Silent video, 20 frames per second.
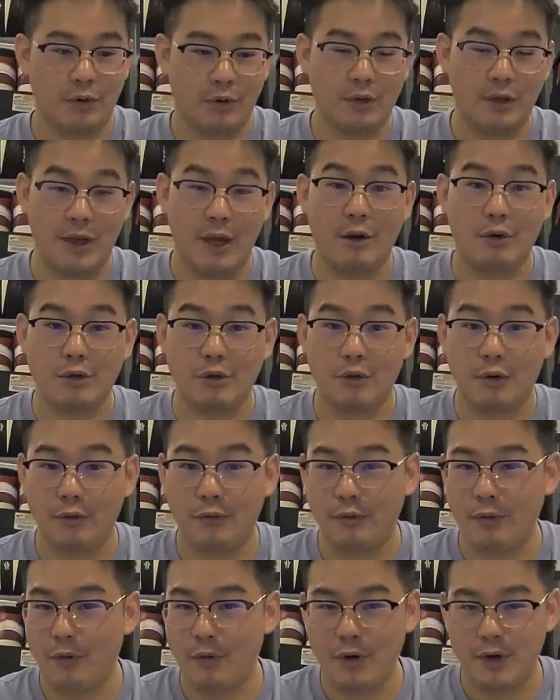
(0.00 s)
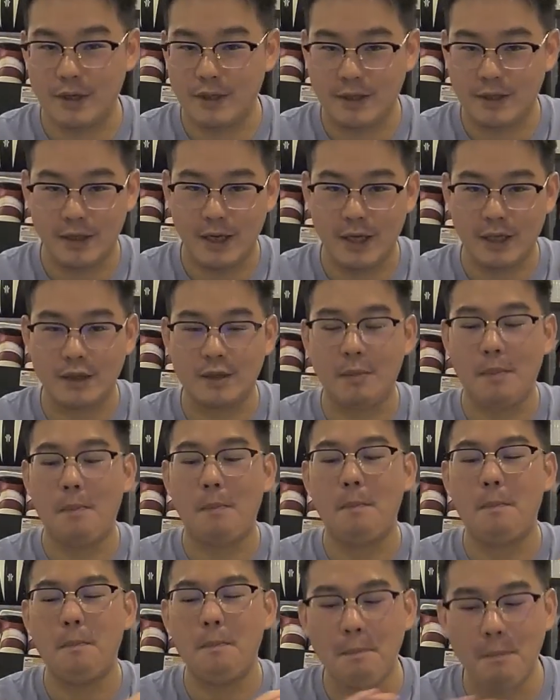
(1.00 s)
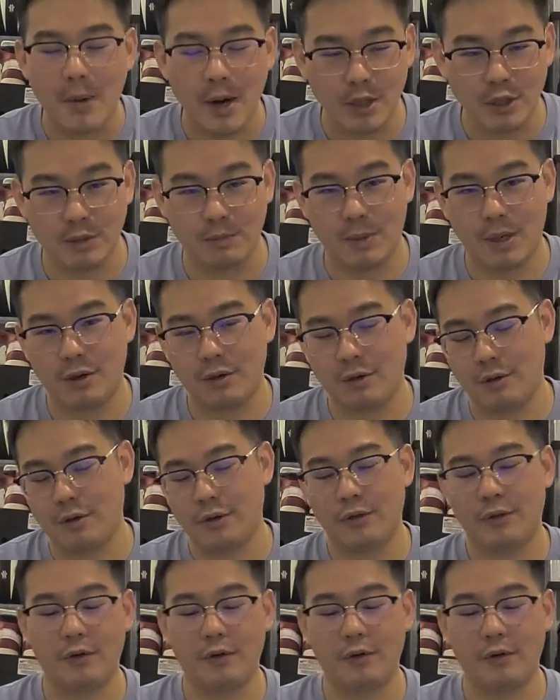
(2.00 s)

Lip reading: the Air Jordan 40s, it's much better than the